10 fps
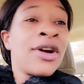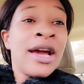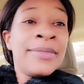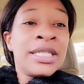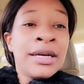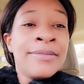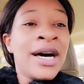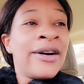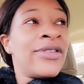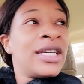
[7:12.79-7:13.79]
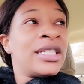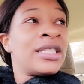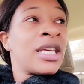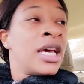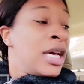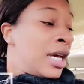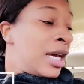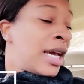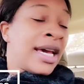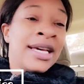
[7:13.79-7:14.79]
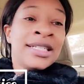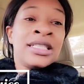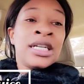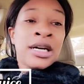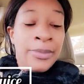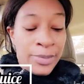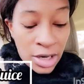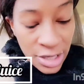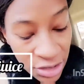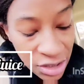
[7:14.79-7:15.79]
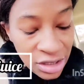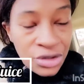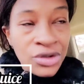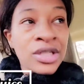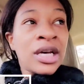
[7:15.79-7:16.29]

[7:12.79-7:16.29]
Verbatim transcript: grabbed me some muffins and a cup of orange juice.